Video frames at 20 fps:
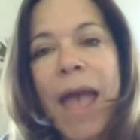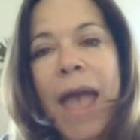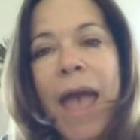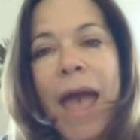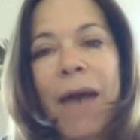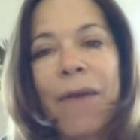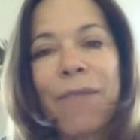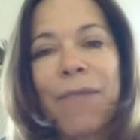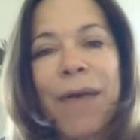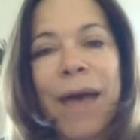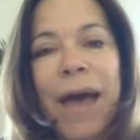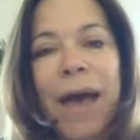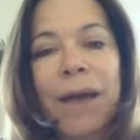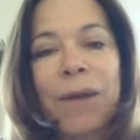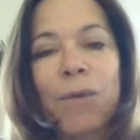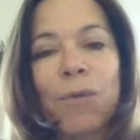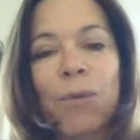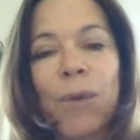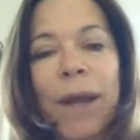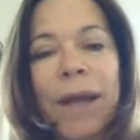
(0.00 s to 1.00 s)
and that
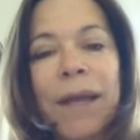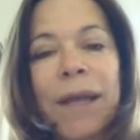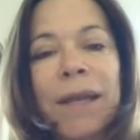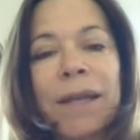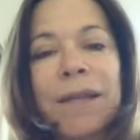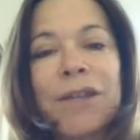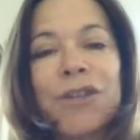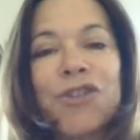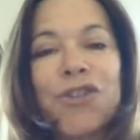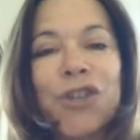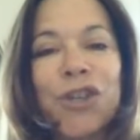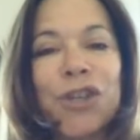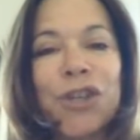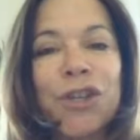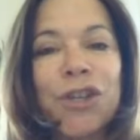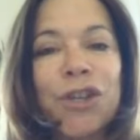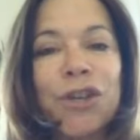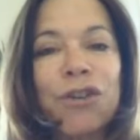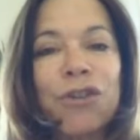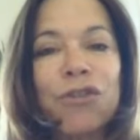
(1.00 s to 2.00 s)
recognition
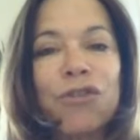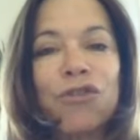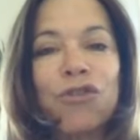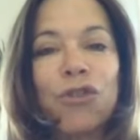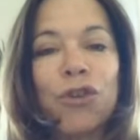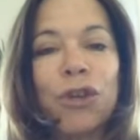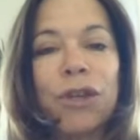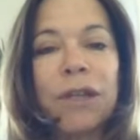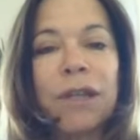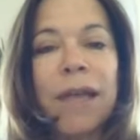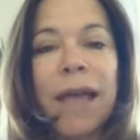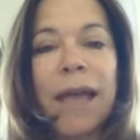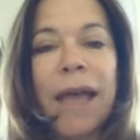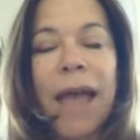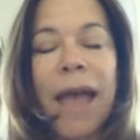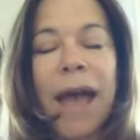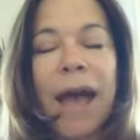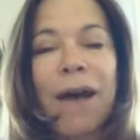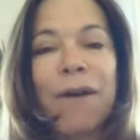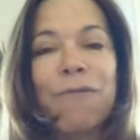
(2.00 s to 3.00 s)
should
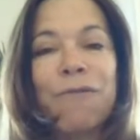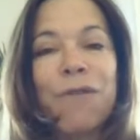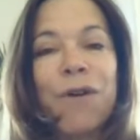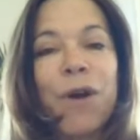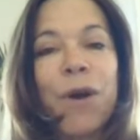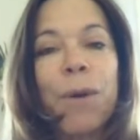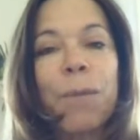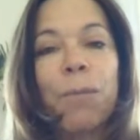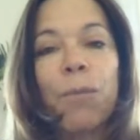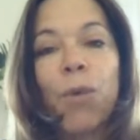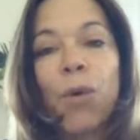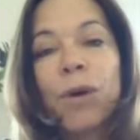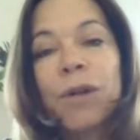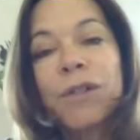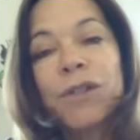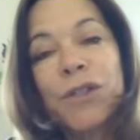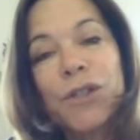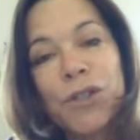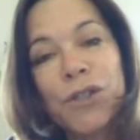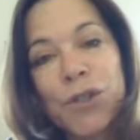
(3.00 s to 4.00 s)
have more
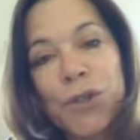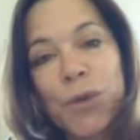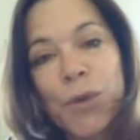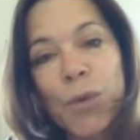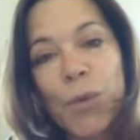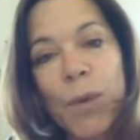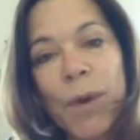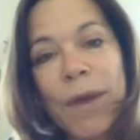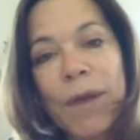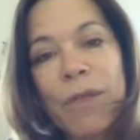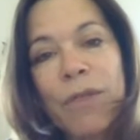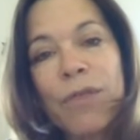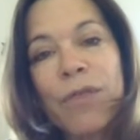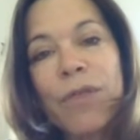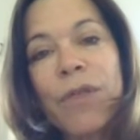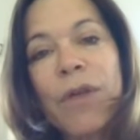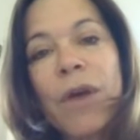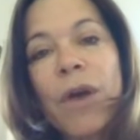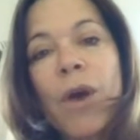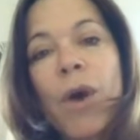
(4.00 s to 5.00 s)
to do with
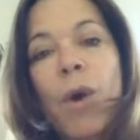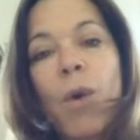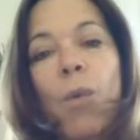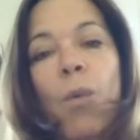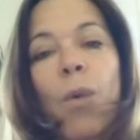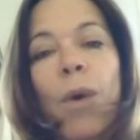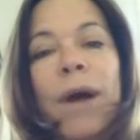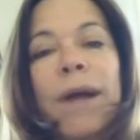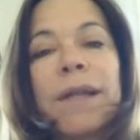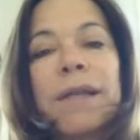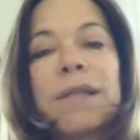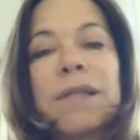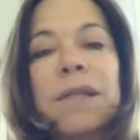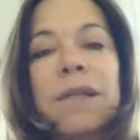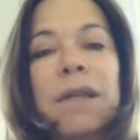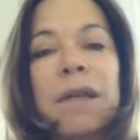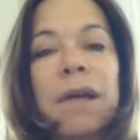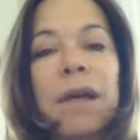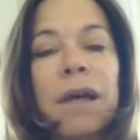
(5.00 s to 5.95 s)
what